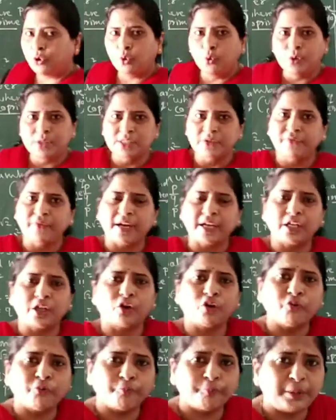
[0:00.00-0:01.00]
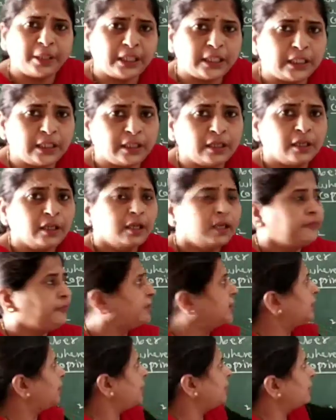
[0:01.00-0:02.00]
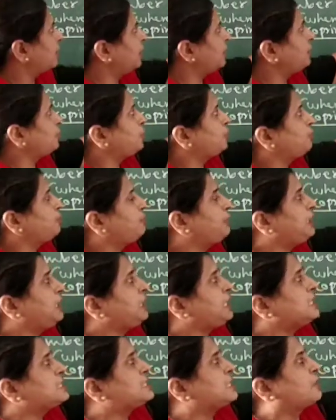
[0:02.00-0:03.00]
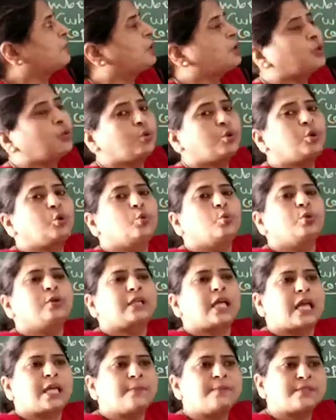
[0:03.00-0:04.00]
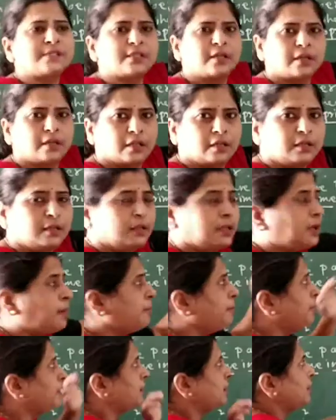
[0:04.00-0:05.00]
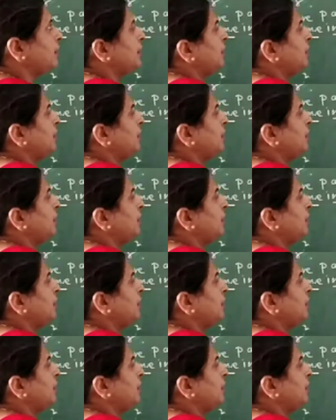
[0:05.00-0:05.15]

2 is a factor of p, we can write p is equal to 2 times certain number.